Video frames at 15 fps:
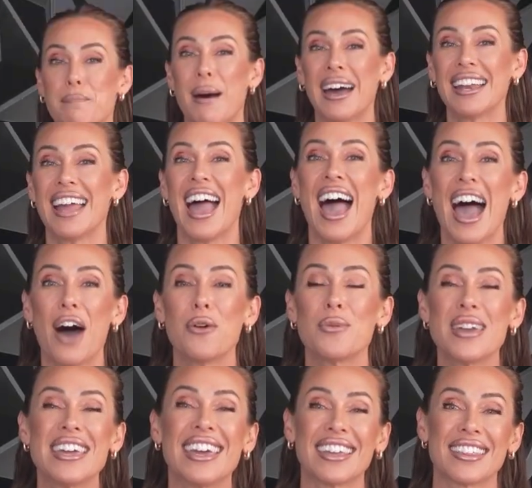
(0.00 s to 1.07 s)
But how we
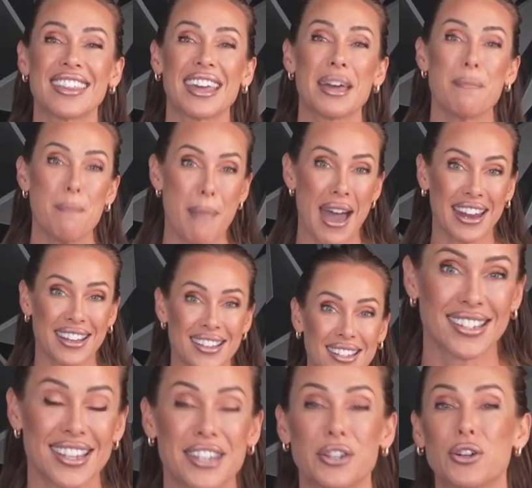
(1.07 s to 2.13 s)
get there matters,
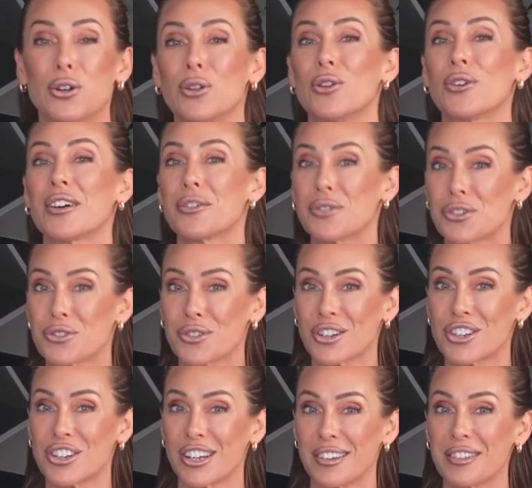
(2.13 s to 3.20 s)
and caloric
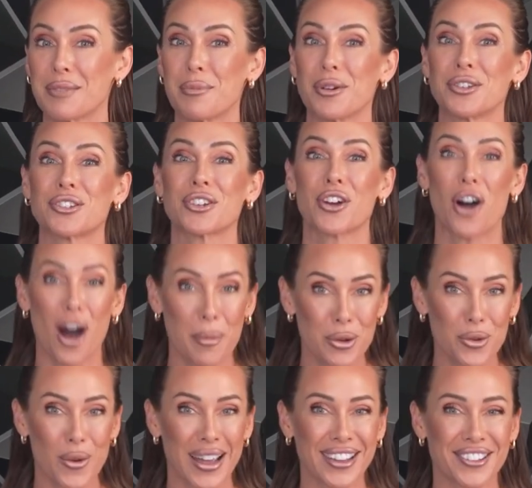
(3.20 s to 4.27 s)
restriction, the most common
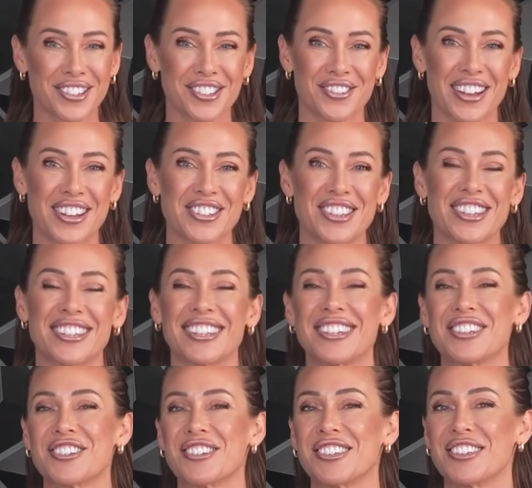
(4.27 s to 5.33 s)
weight loss strategy
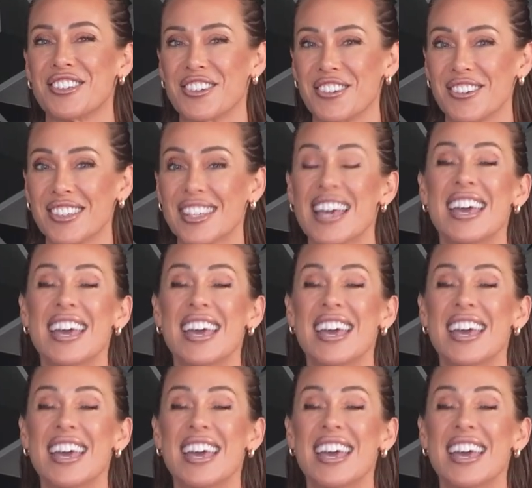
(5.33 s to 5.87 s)
clinicians use,